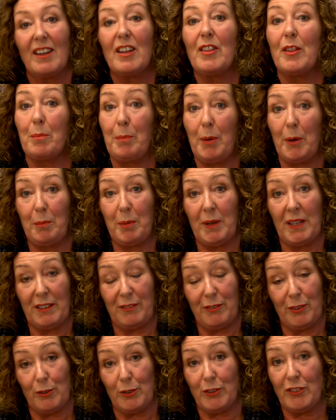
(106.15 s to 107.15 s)
the public
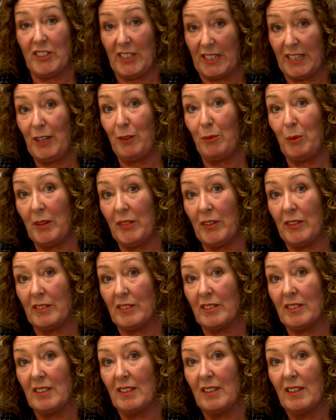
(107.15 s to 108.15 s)
for sticking with
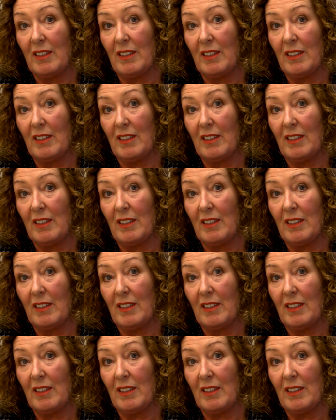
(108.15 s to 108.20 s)
us.